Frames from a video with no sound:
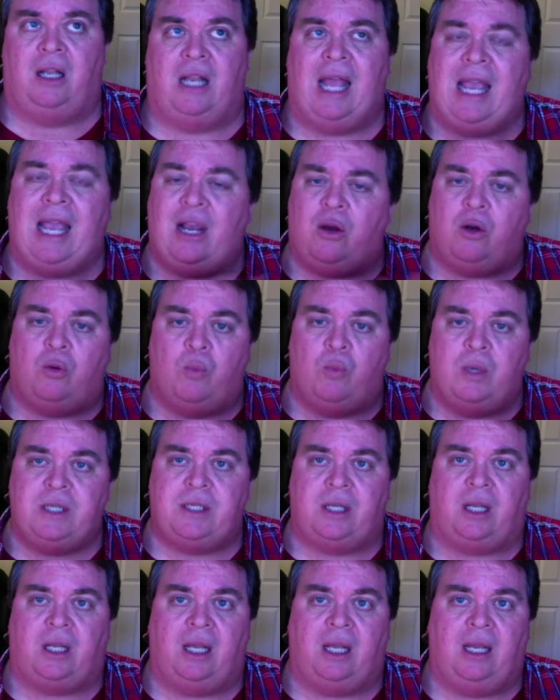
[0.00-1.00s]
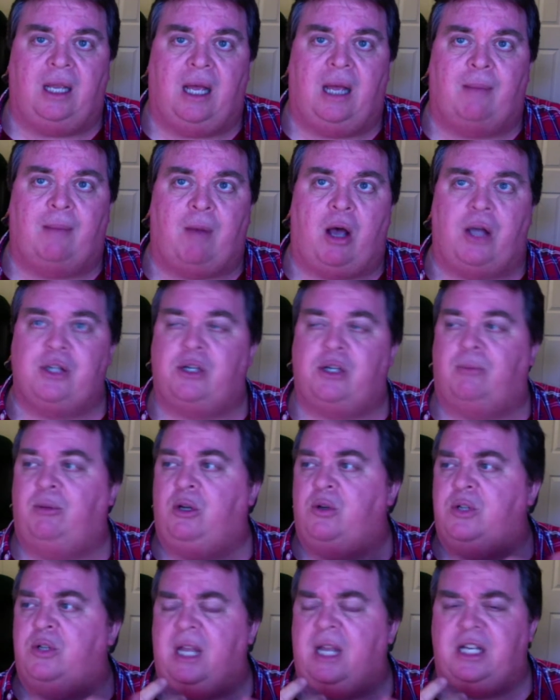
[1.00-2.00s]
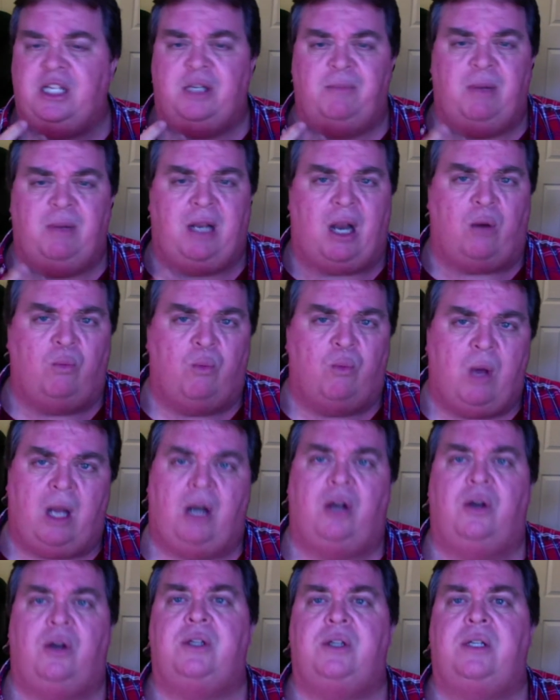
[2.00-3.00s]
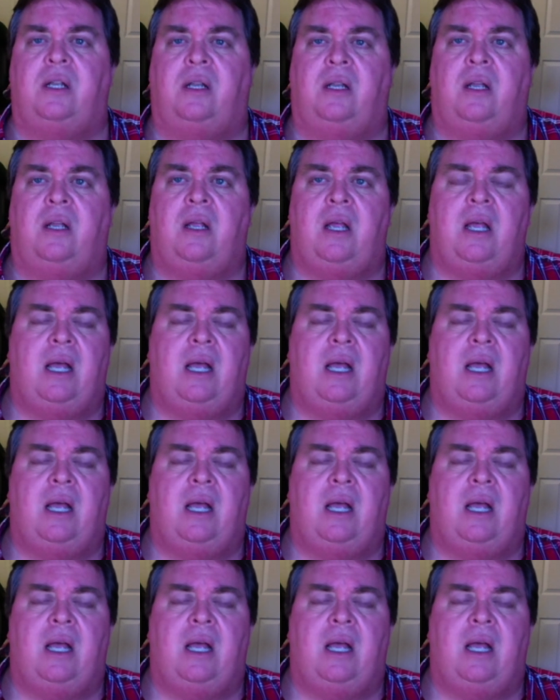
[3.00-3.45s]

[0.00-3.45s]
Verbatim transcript: Langer and Winstanley um, also produced Dexy's Midnight Runners and